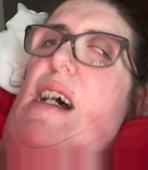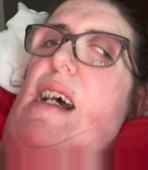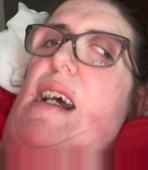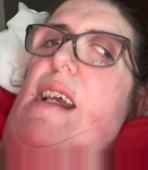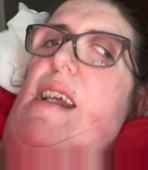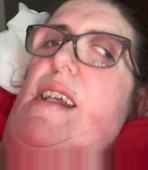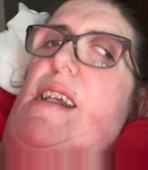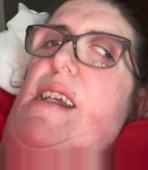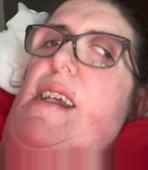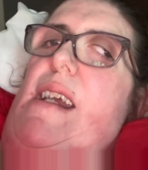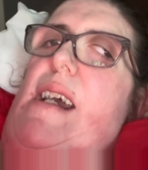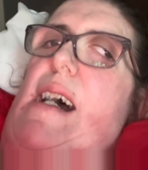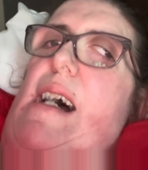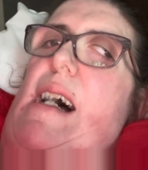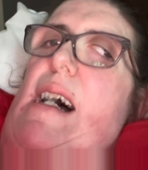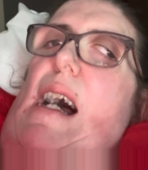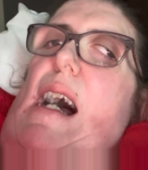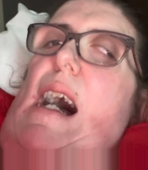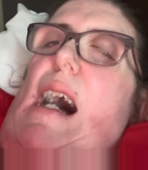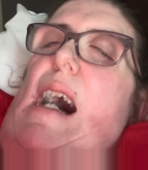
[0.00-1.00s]

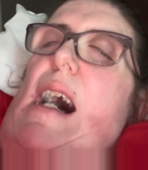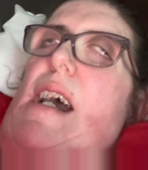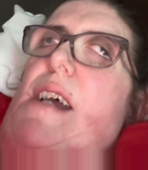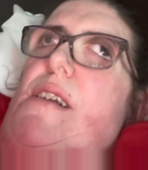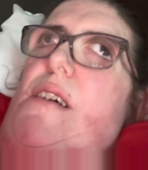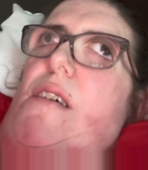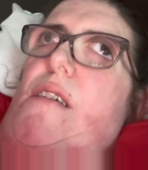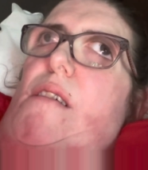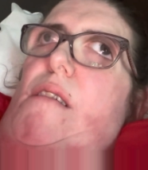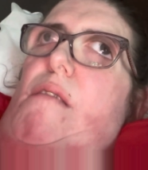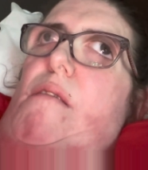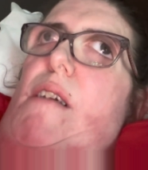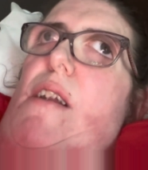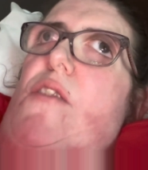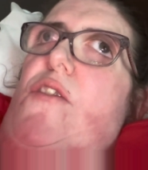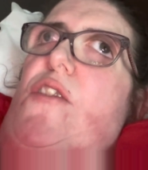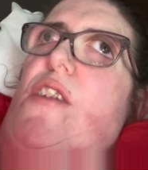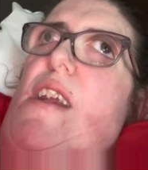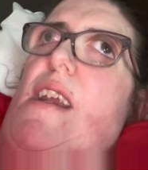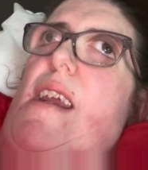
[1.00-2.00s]
yeah. I know
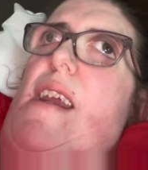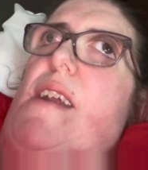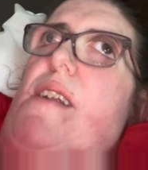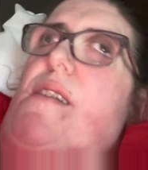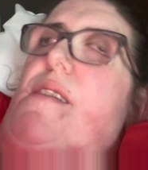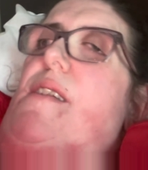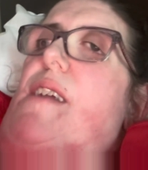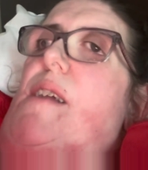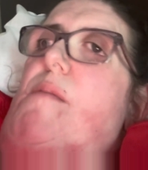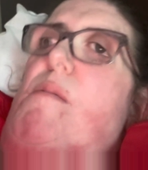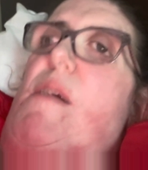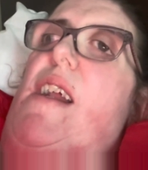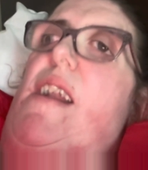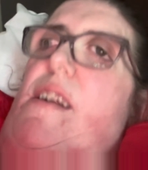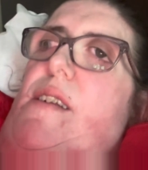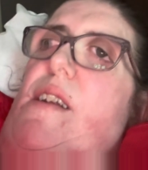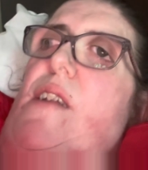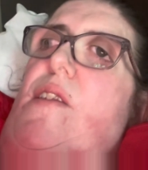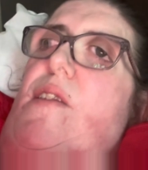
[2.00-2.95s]
she didn't make it this